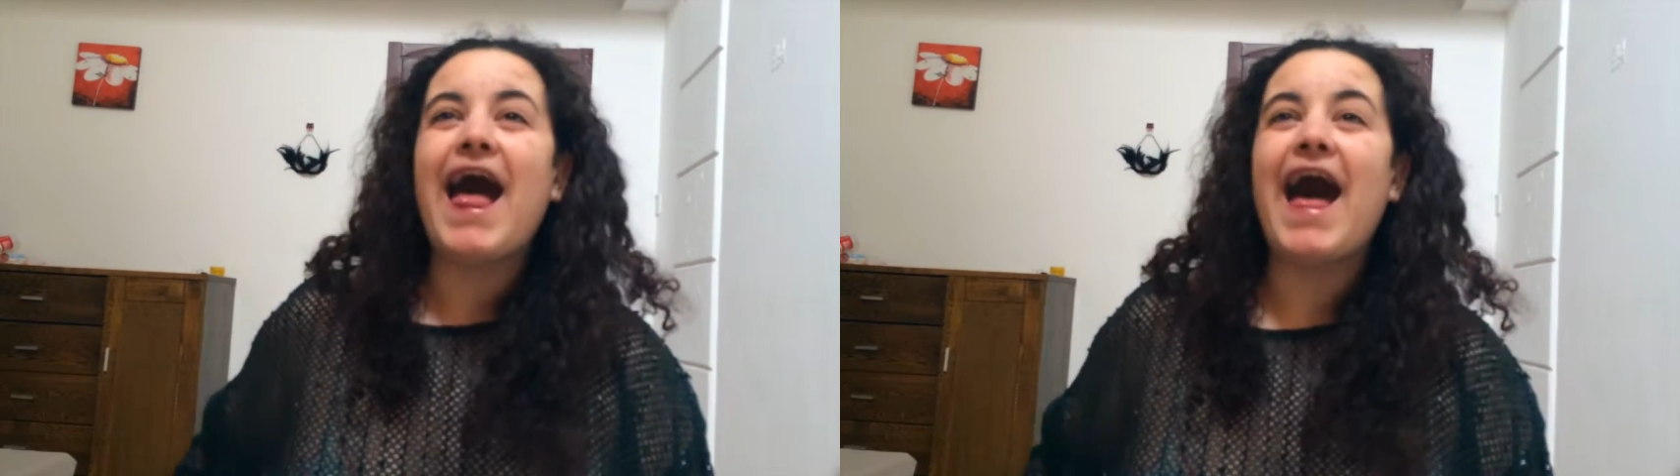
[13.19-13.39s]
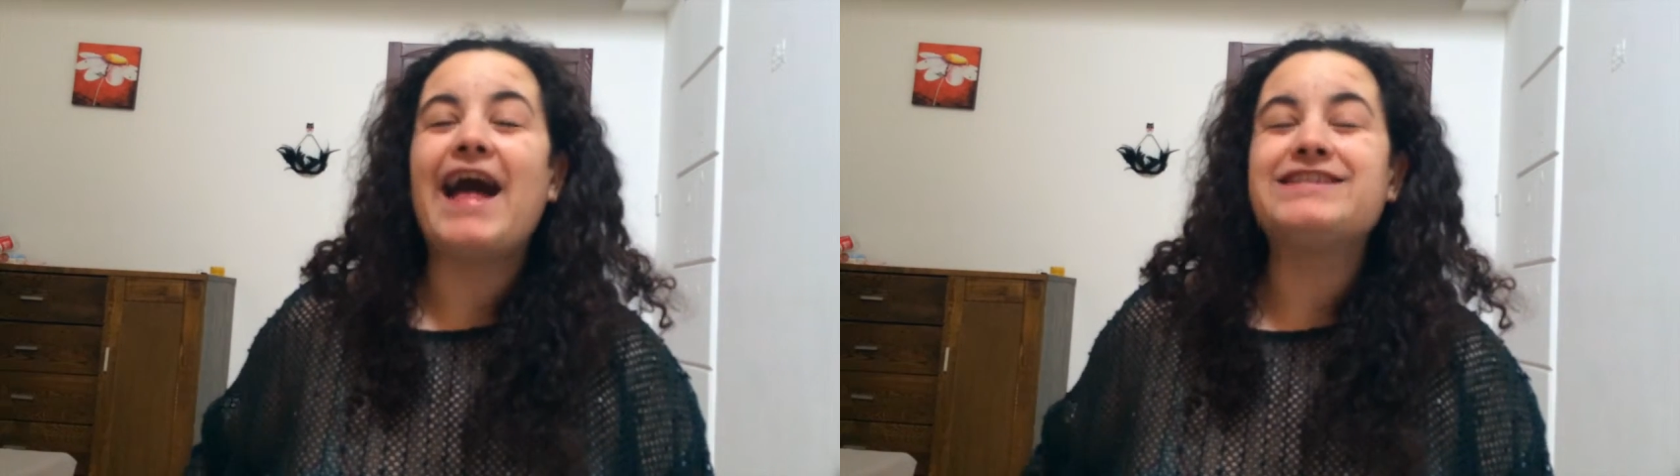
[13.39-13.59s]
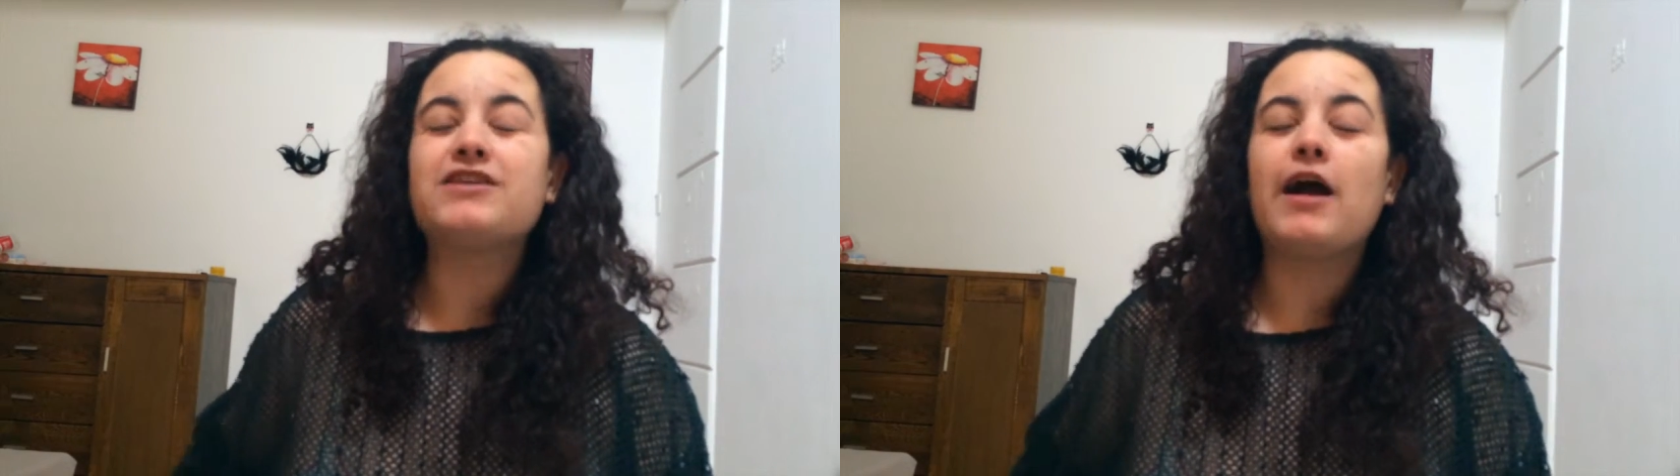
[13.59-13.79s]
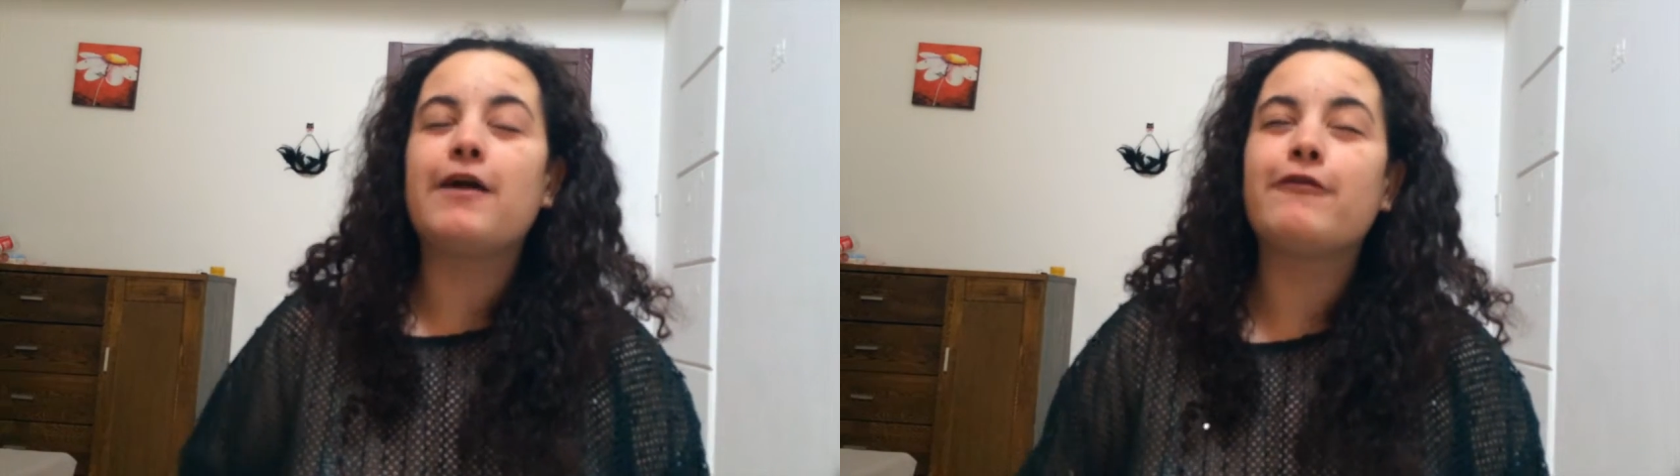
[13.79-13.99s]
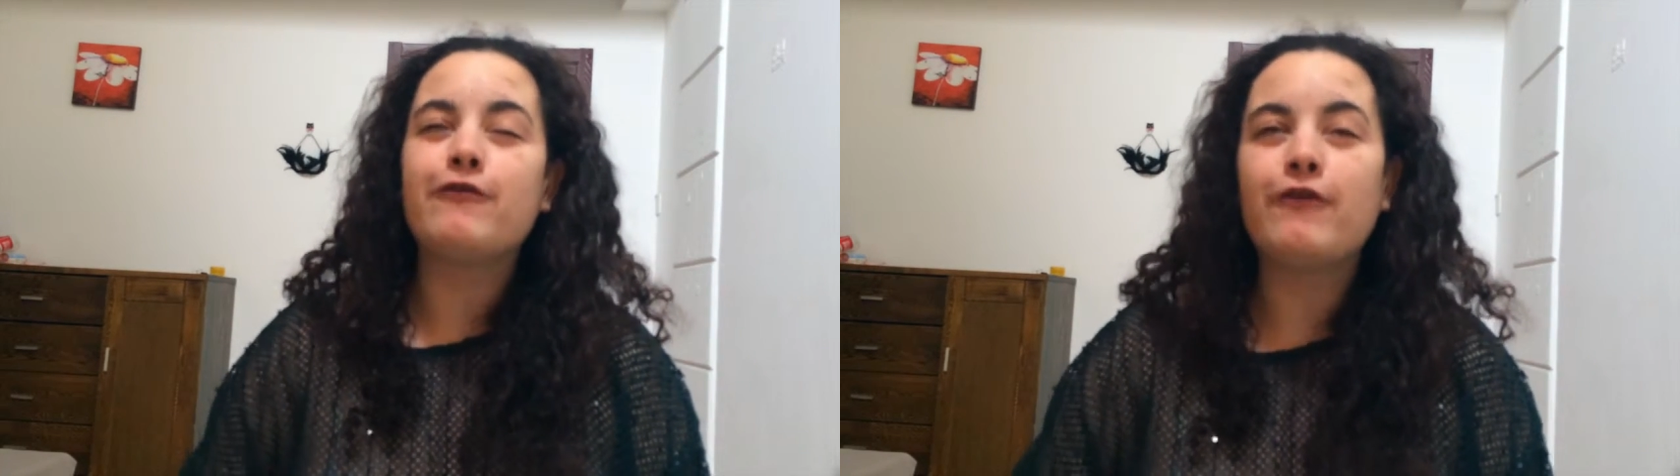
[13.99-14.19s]
and I
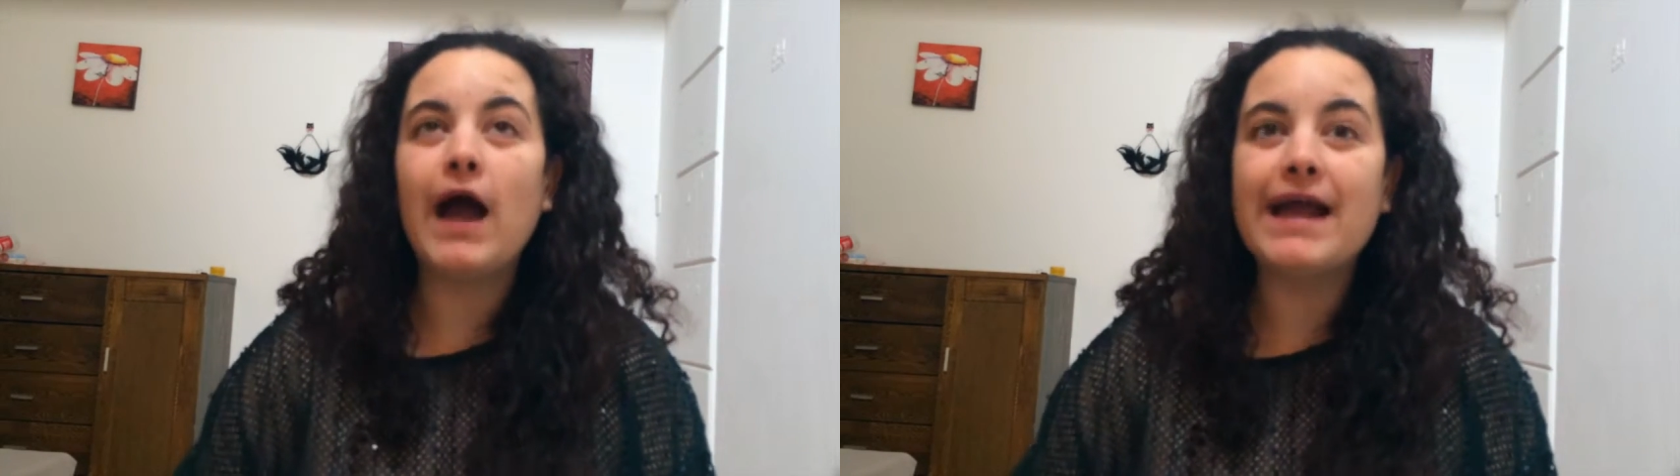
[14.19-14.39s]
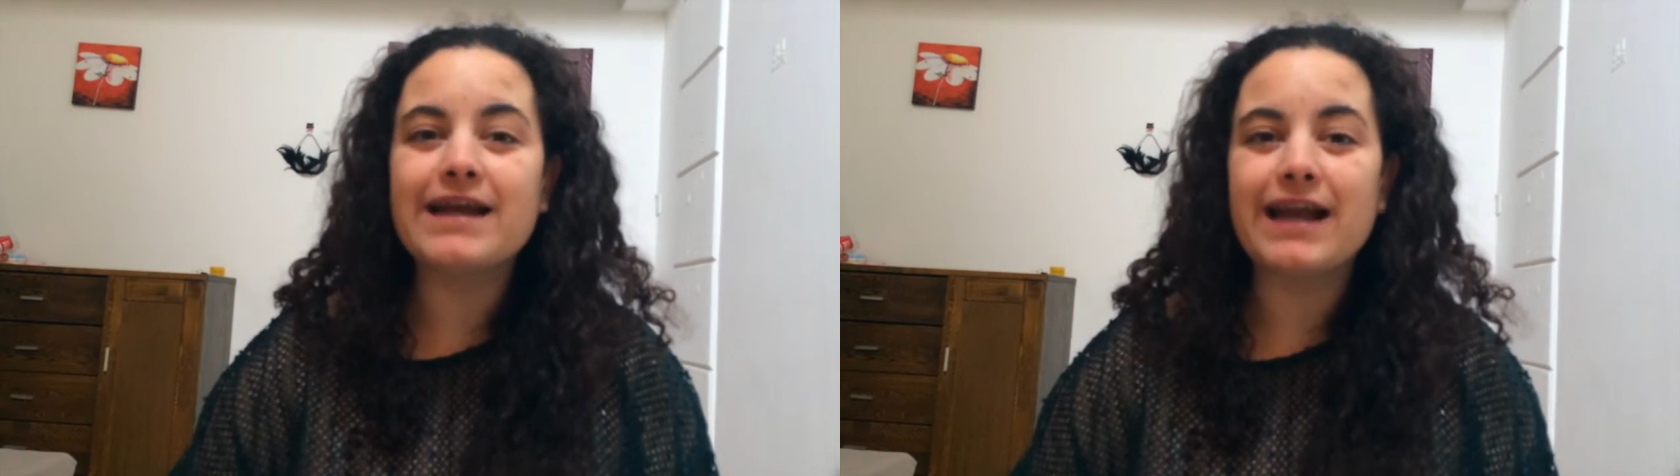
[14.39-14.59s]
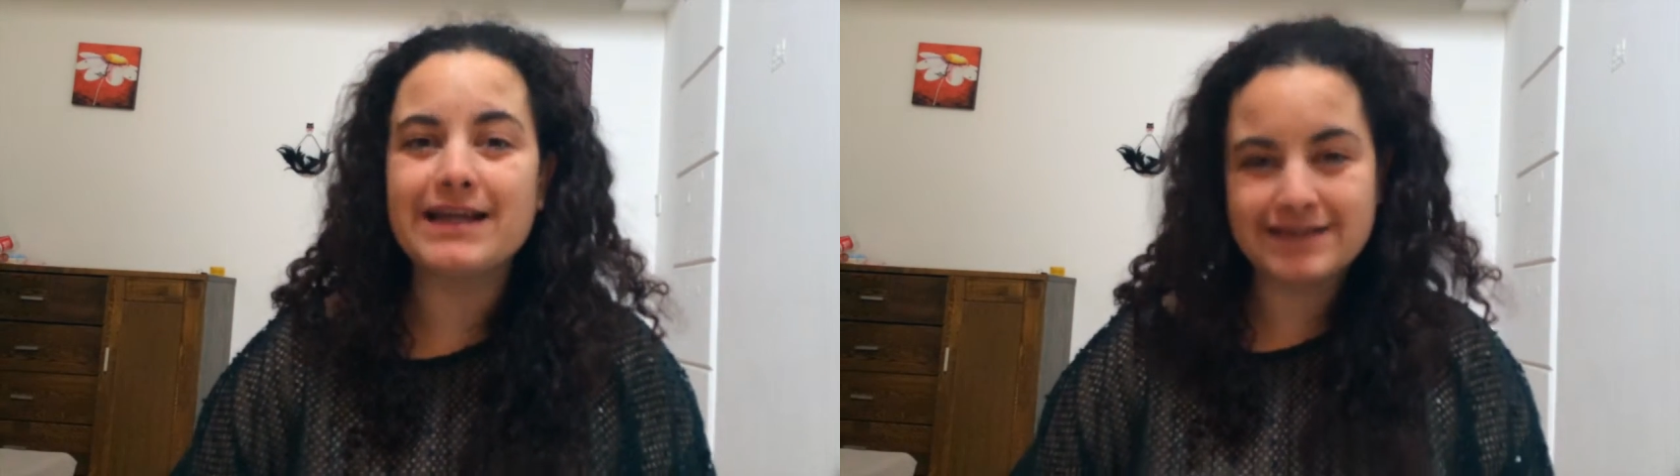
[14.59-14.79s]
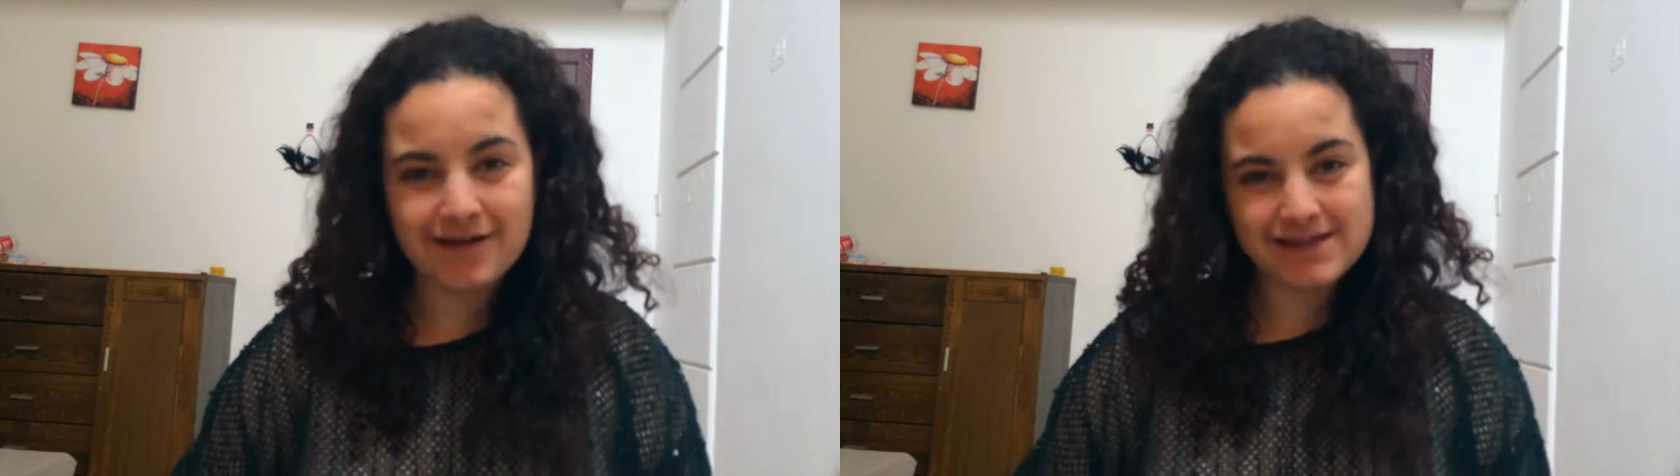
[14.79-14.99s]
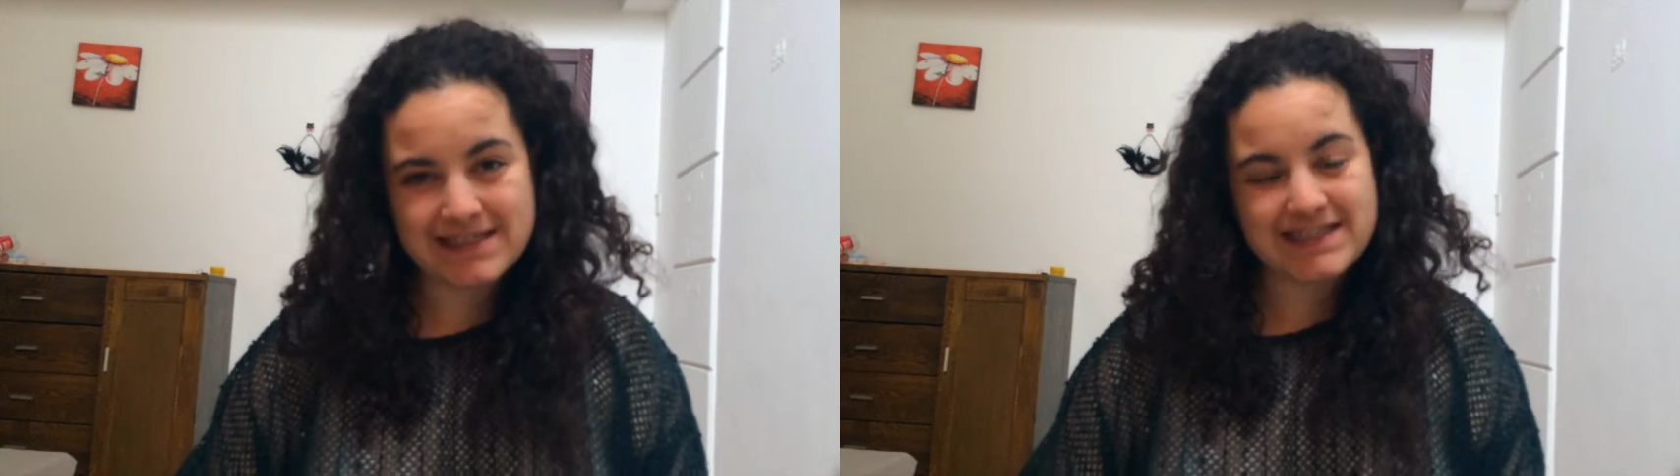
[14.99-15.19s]
have finally started